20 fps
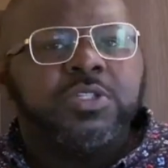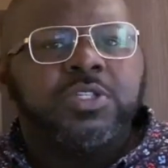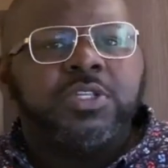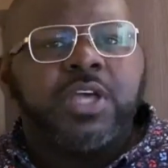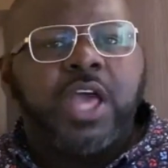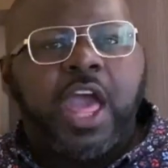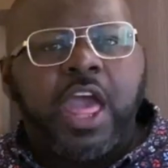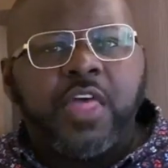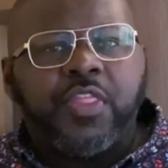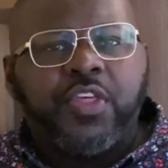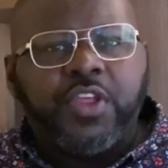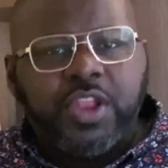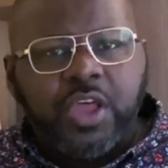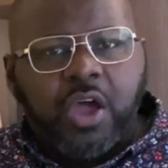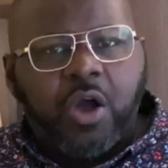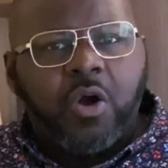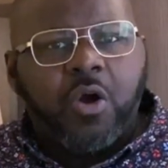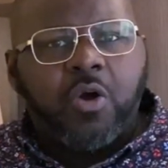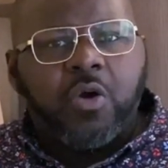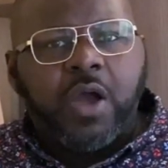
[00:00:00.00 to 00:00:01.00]

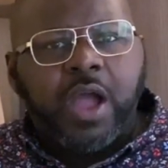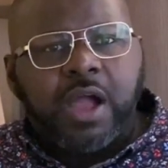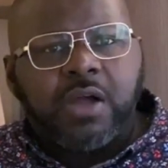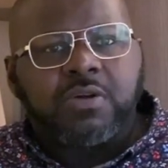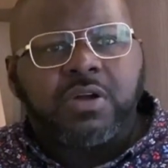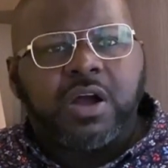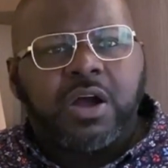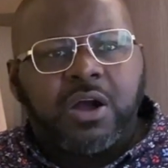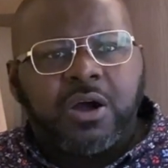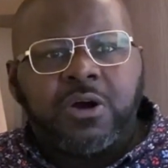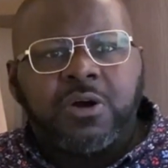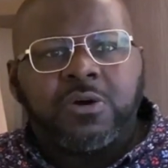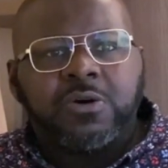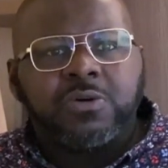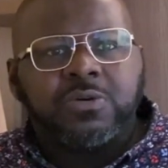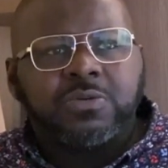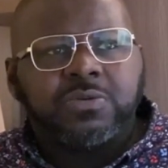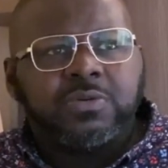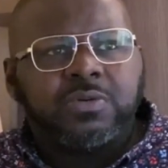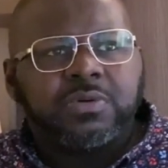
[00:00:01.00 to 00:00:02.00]
ethanol
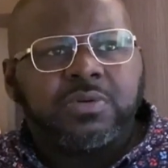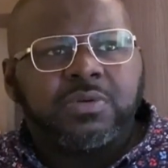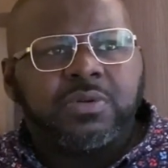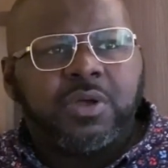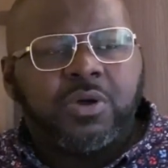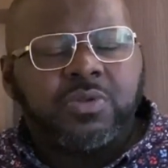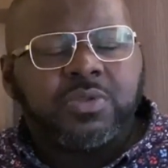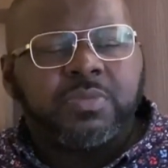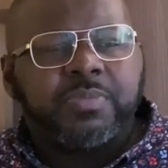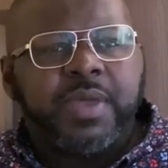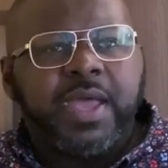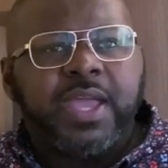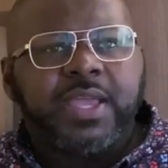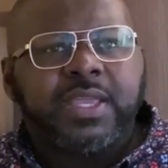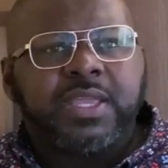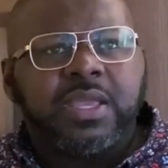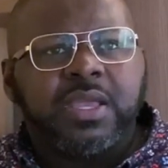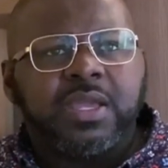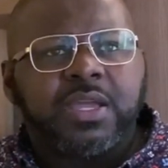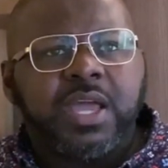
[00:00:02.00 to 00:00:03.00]
alcohol on the back
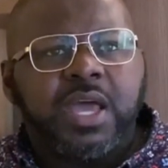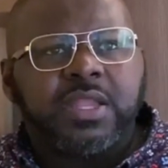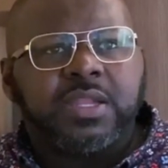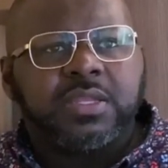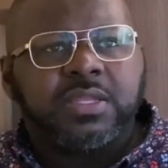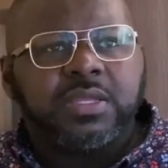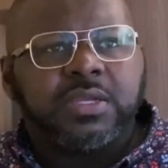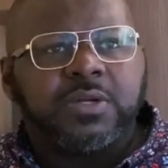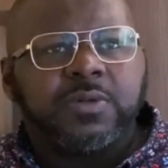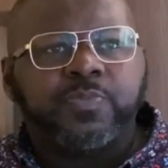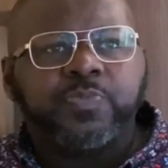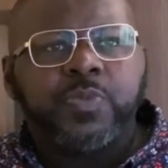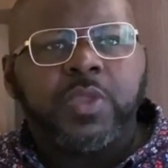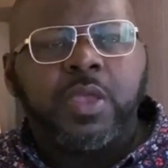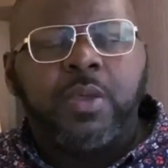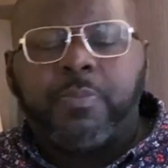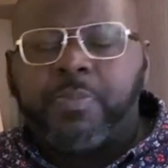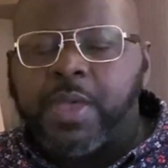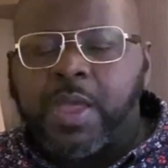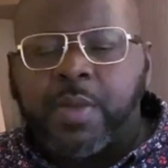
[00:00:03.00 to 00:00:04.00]
end kind of deal.
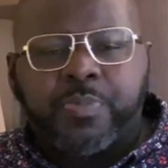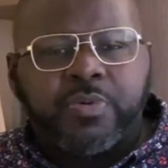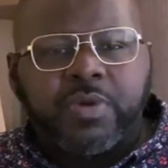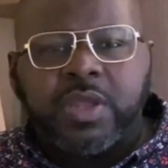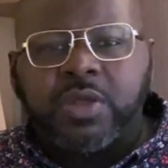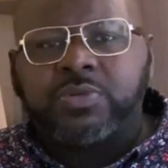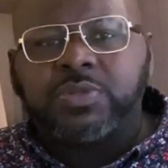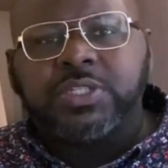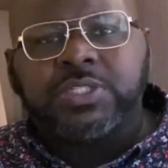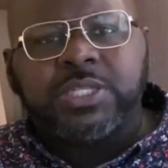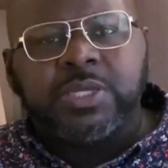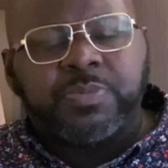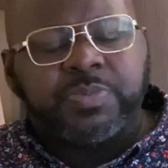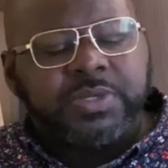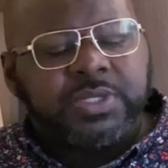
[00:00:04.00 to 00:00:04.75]
Peppery on the tip of the